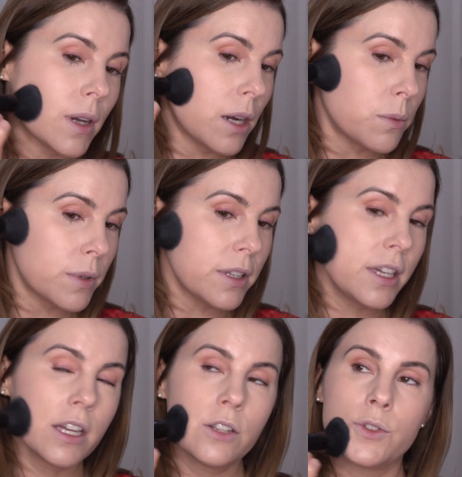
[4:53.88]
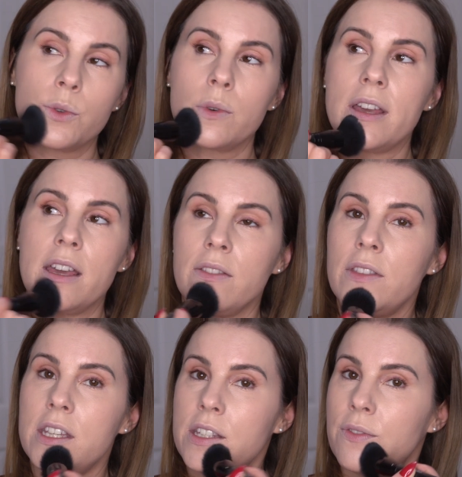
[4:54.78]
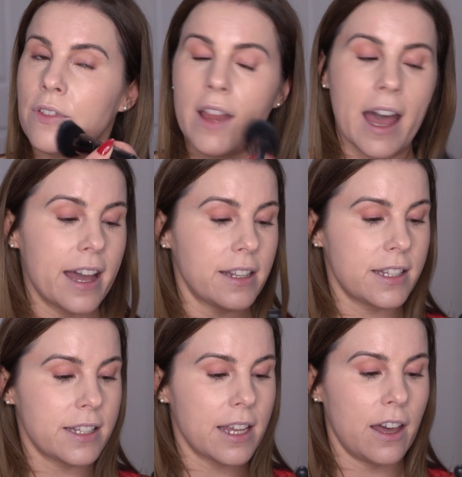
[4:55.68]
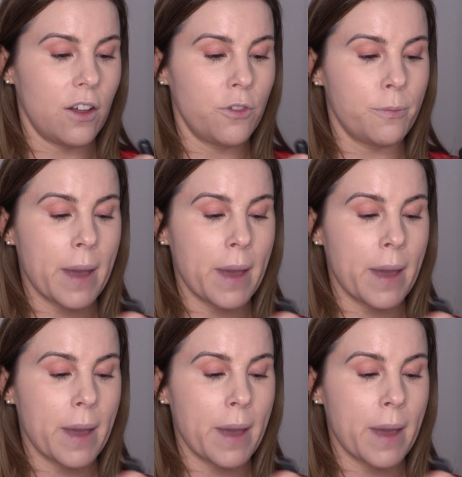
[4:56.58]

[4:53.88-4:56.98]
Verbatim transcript: I really enjoy this flat e.l.f.